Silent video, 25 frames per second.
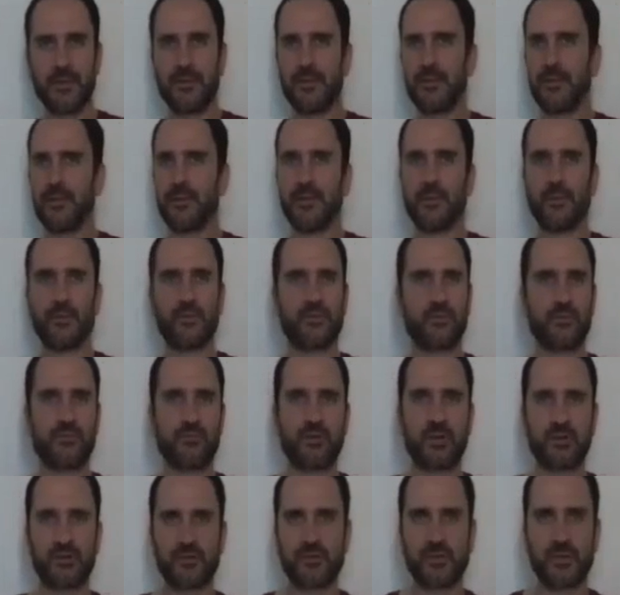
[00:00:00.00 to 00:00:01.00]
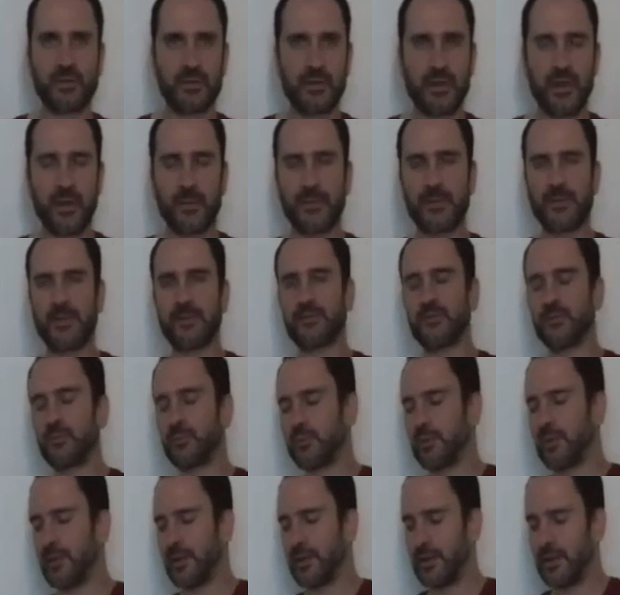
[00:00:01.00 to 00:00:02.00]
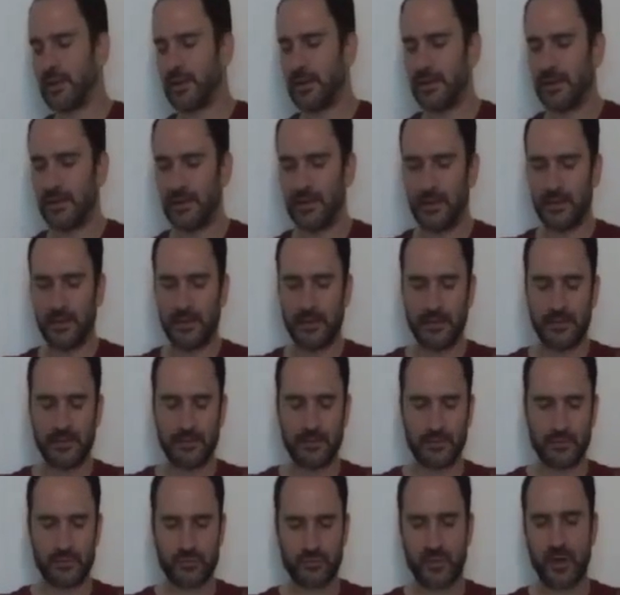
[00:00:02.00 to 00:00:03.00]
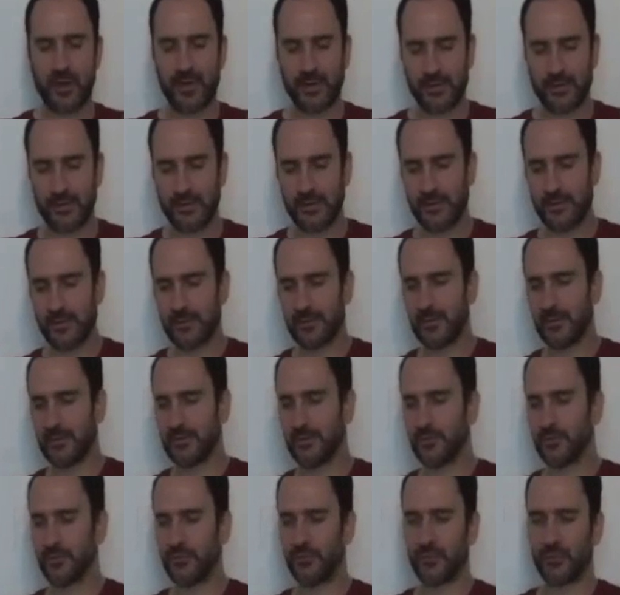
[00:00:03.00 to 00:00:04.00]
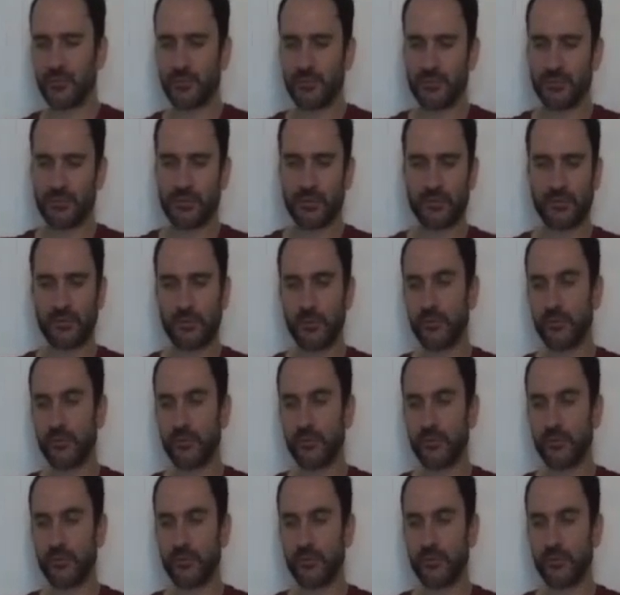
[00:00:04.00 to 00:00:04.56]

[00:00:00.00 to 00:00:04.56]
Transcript: You know, it was the wrestling coming into play, the striking, and then you saw the jiu-jitsu.